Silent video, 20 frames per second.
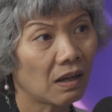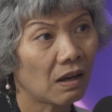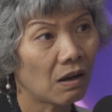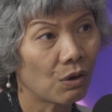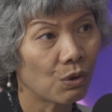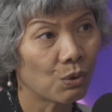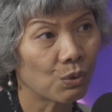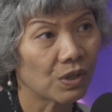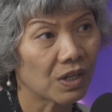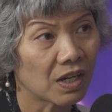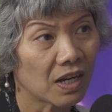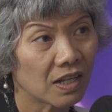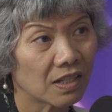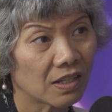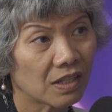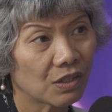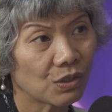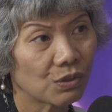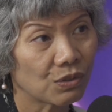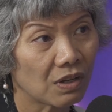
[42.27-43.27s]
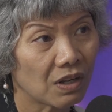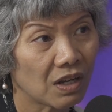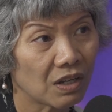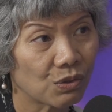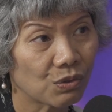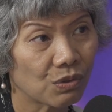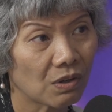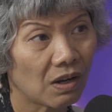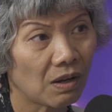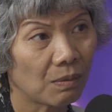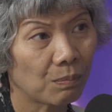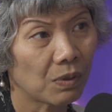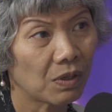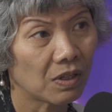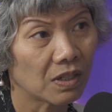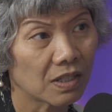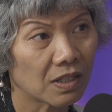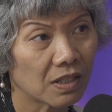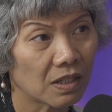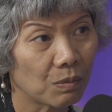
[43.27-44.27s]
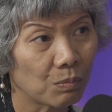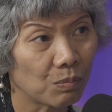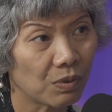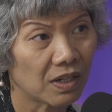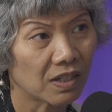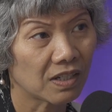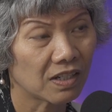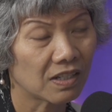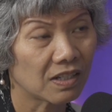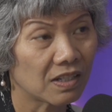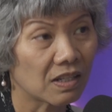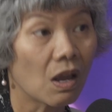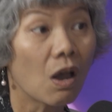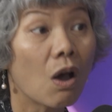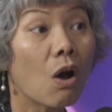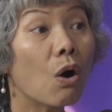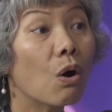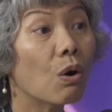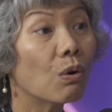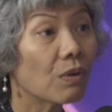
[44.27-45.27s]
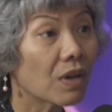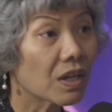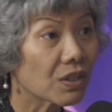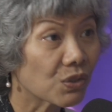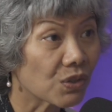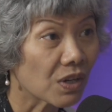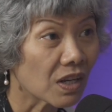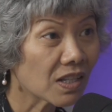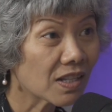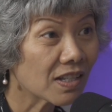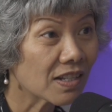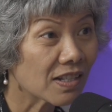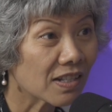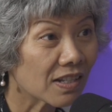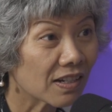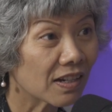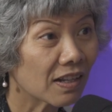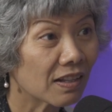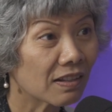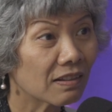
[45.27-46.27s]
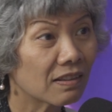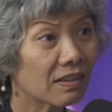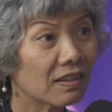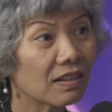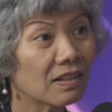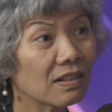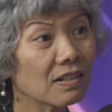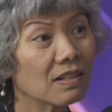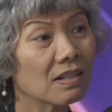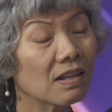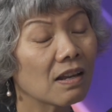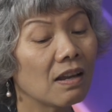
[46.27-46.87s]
our organizational HR policy and practice. OHS is another thing.